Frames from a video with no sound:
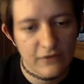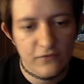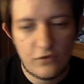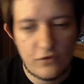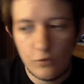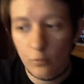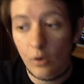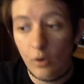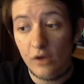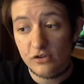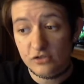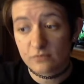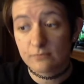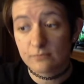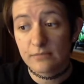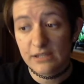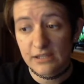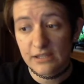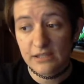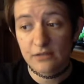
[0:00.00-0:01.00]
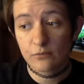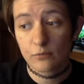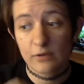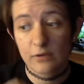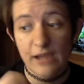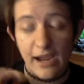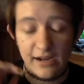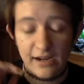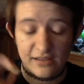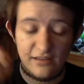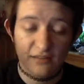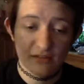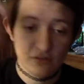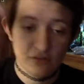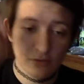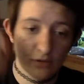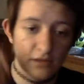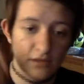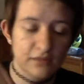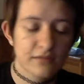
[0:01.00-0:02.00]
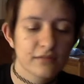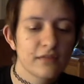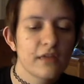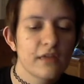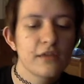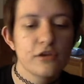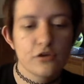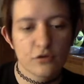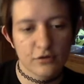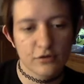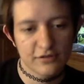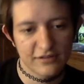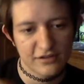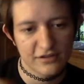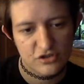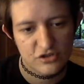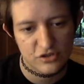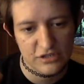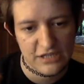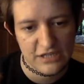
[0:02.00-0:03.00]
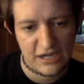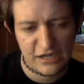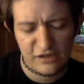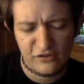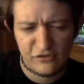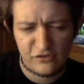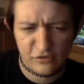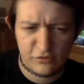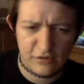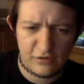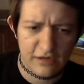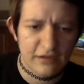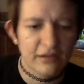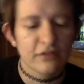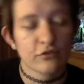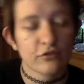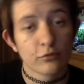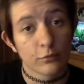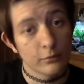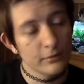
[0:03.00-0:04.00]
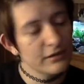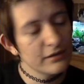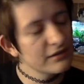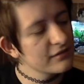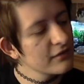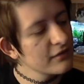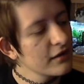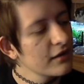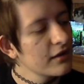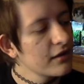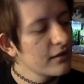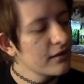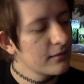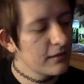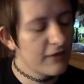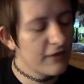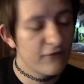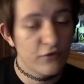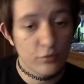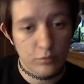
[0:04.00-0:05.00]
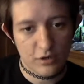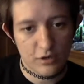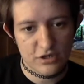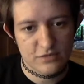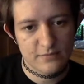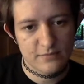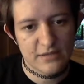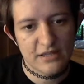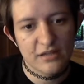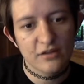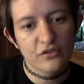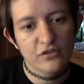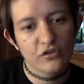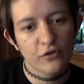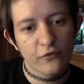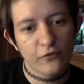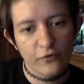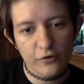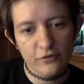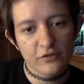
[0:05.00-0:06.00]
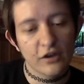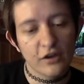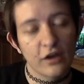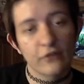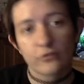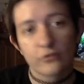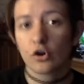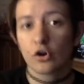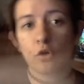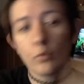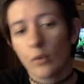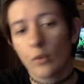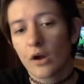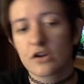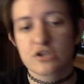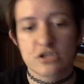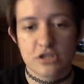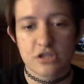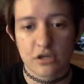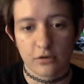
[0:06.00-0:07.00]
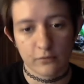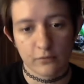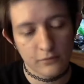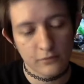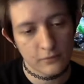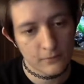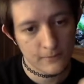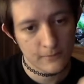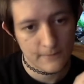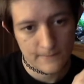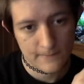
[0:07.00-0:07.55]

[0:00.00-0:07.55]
If you watch me reacting to it, then you're essentially getting certain endings ruined if you watch me. So first off, go watch those.